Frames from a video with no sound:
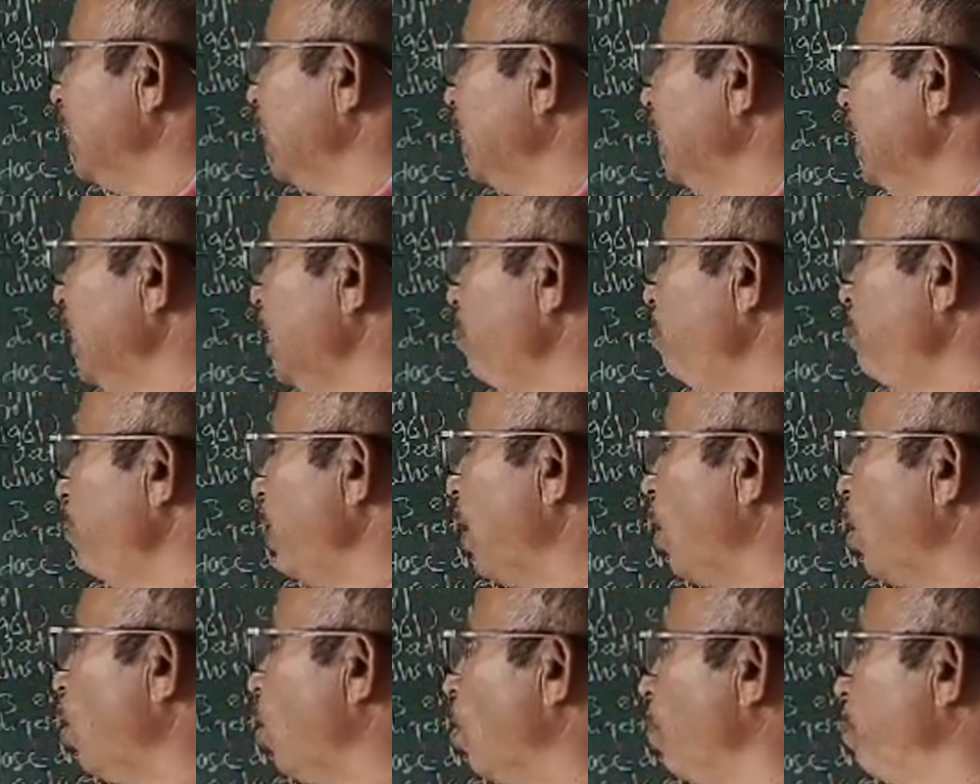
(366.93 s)

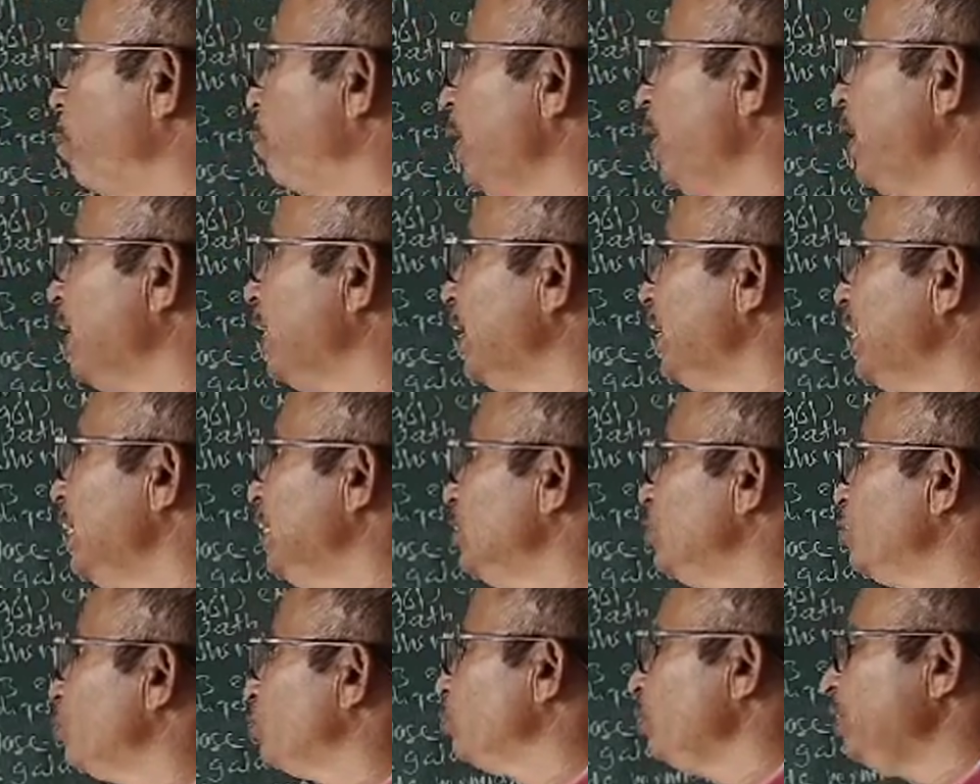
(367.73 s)
If operator
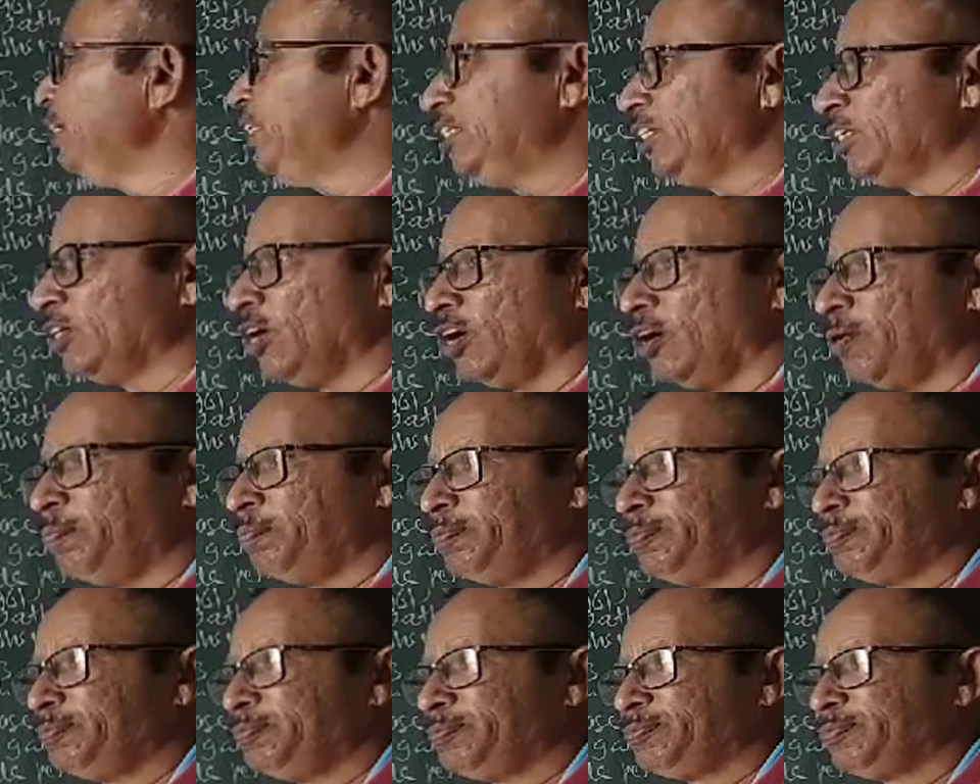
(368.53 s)
is switched
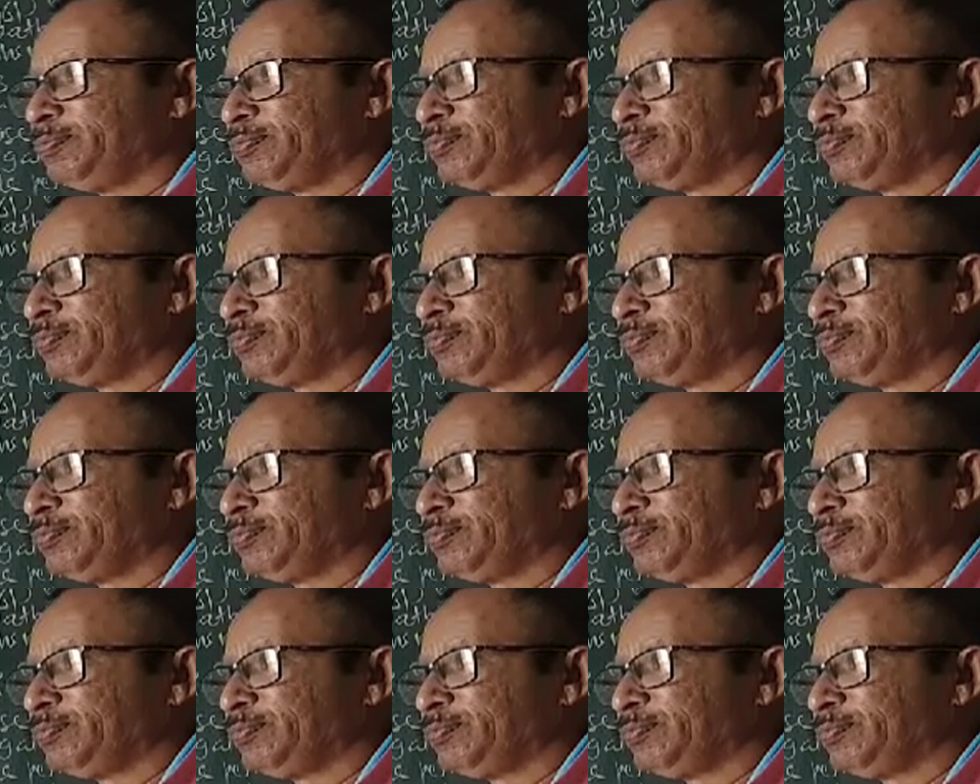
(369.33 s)
off,